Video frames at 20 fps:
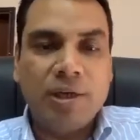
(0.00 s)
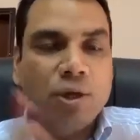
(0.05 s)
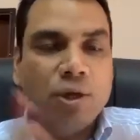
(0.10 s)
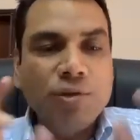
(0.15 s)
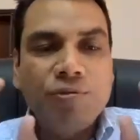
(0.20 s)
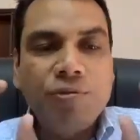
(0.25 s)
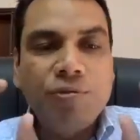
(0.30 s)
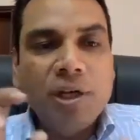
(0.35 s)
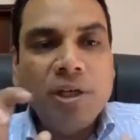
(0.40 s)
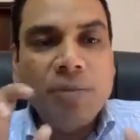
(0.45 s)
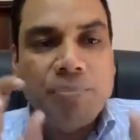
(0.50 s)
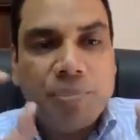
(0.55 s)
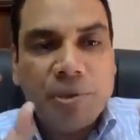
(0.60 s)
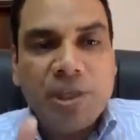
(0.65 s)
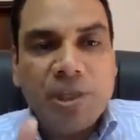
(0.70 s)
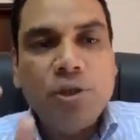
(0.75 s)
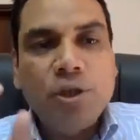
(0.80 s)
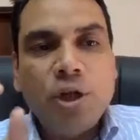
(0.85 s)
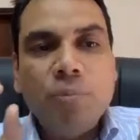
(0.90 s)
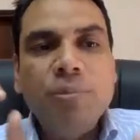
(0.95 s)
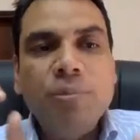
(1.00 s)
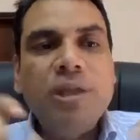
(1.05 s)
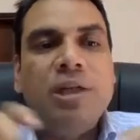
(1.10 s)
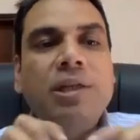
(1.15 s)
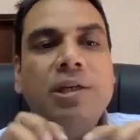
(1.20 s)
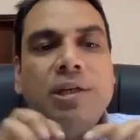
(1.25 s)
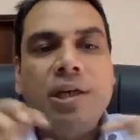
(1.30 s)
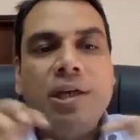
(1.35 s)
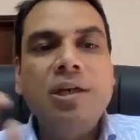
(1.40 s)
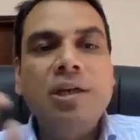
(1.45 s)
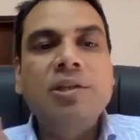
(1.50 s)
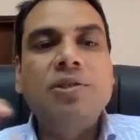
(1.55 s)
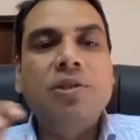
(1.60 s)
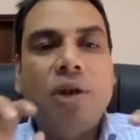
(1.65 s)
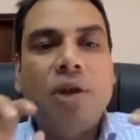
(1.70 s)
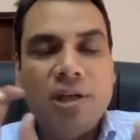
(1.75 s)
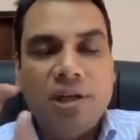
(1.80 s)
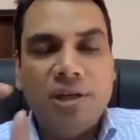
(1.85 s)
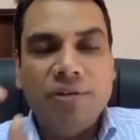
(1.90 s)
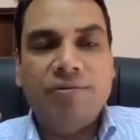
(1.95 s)
Now, the word predominantly is
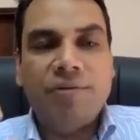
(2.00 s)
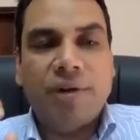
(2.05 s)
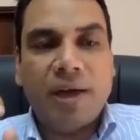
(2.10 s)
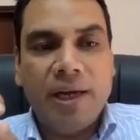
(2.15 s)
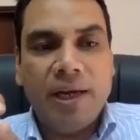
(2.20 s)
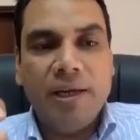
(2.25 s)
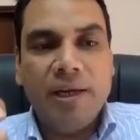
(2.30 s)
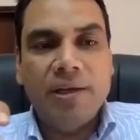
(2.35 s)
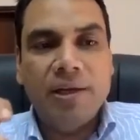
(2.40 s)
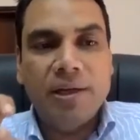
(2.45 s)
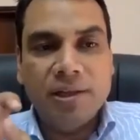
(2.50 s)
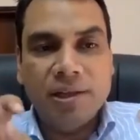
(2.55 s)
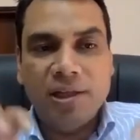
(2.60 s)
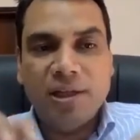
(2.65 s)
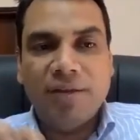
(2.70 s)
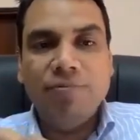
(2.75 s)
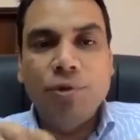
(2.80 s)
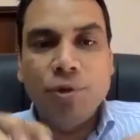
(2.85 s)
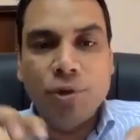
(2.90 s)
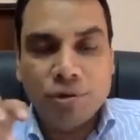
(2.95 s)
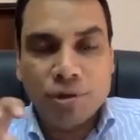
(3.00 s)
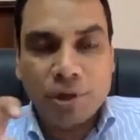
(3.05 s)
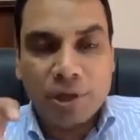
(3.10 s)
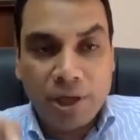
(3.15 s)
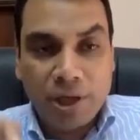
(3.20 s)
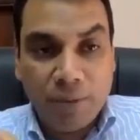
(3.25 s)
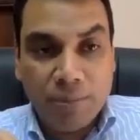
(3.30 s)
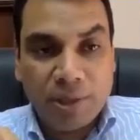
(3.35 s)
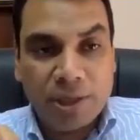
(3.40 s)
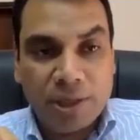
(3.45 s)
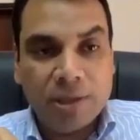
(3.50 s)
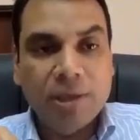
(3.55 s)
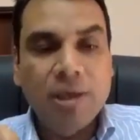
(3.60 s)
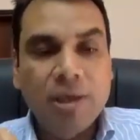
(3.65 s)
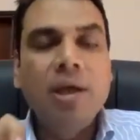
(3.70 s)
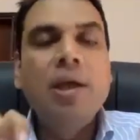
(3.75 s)
not defined in the WTO agreement,